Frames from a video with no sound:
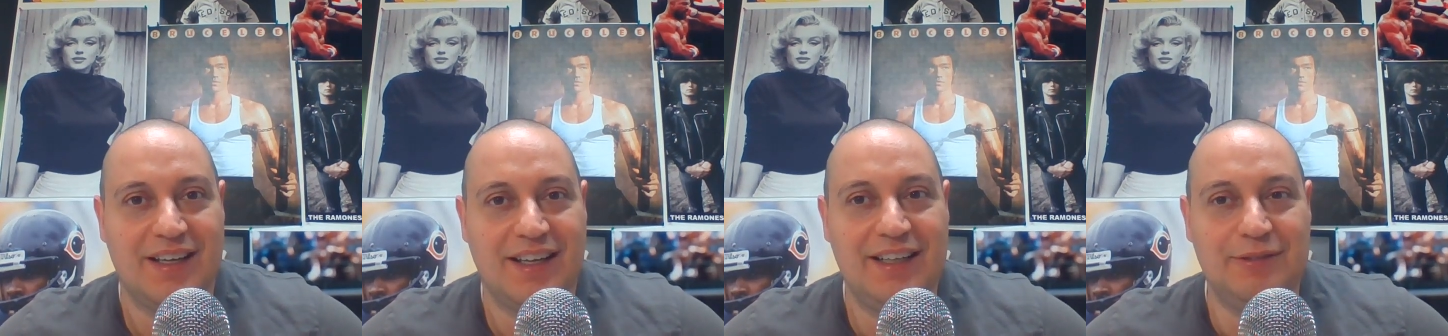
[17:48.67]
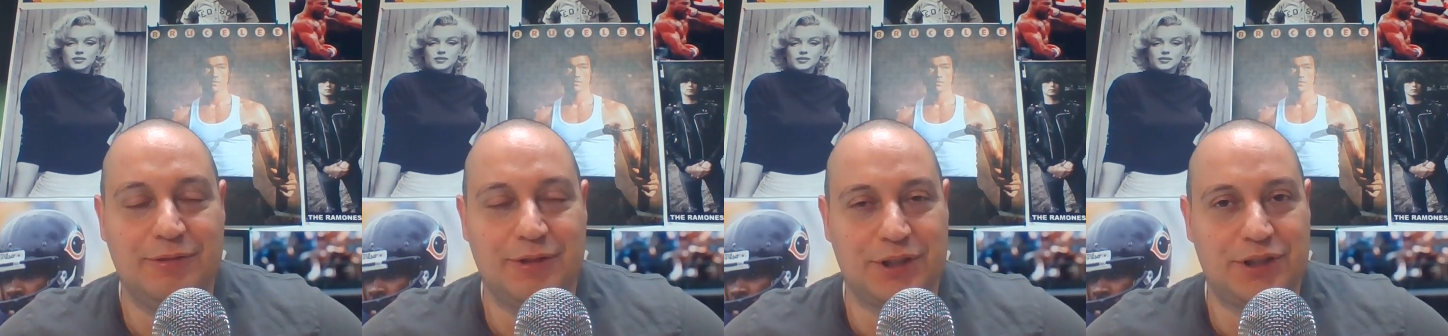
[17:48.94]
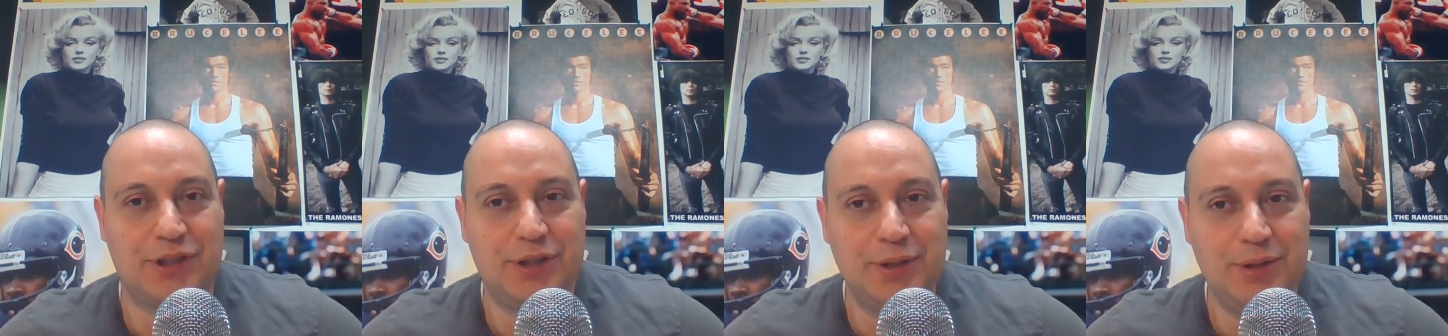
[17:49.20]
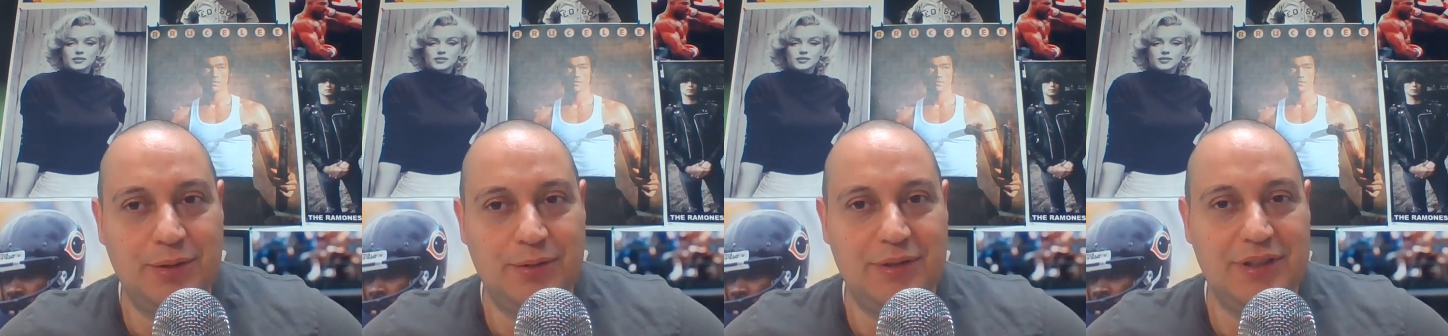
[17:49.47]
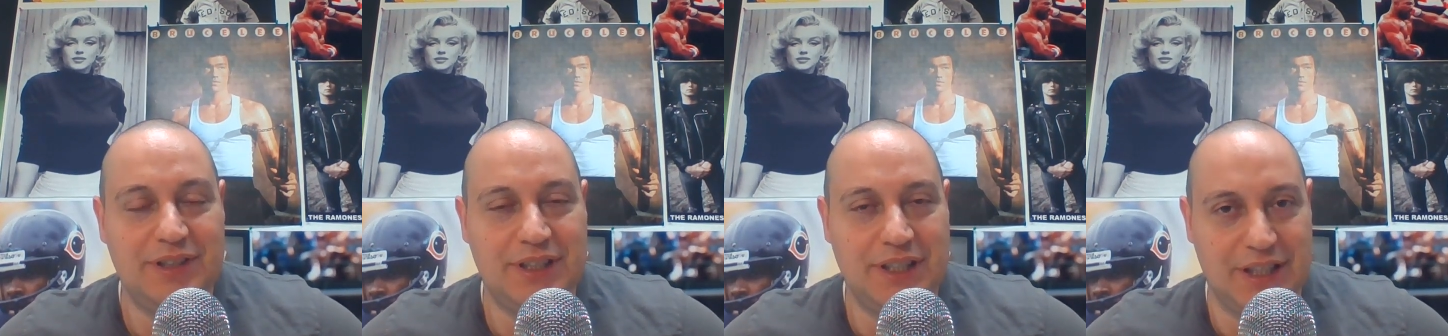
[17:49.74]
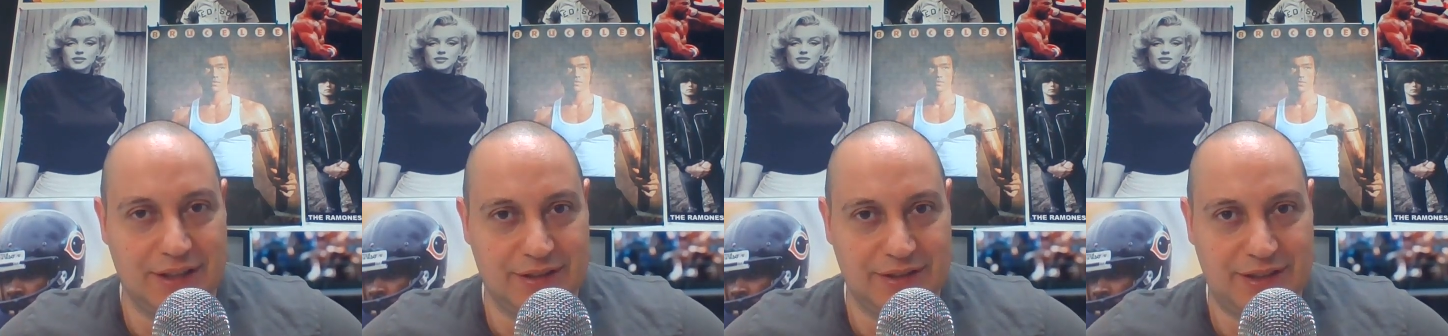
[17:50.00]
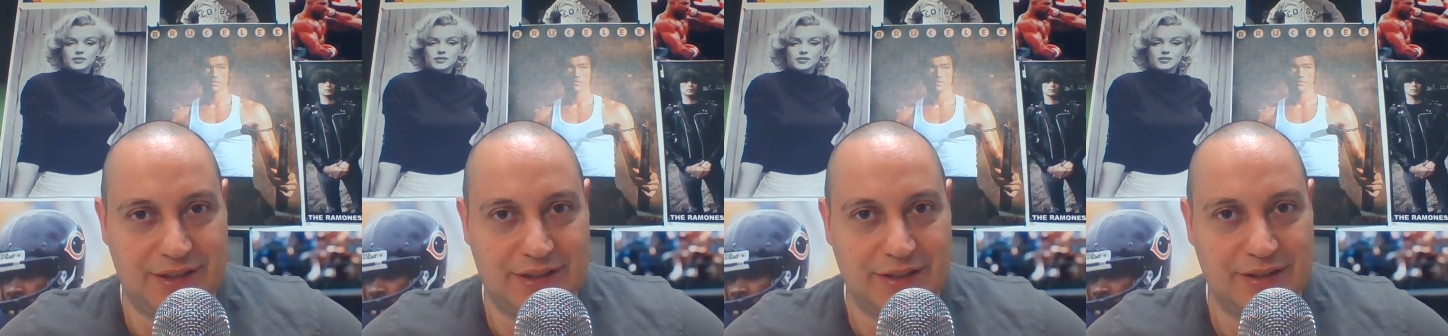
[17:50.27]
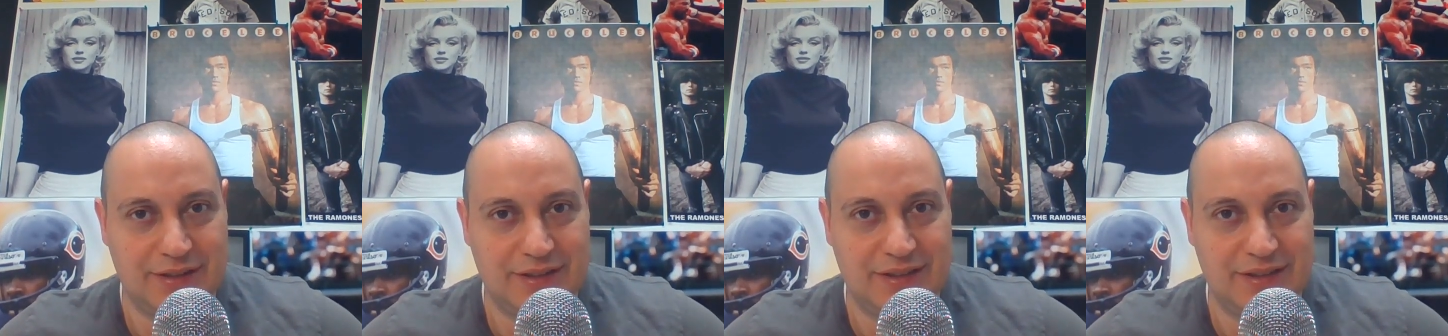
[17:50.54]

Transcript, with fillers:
Speaker 1: It was 2 years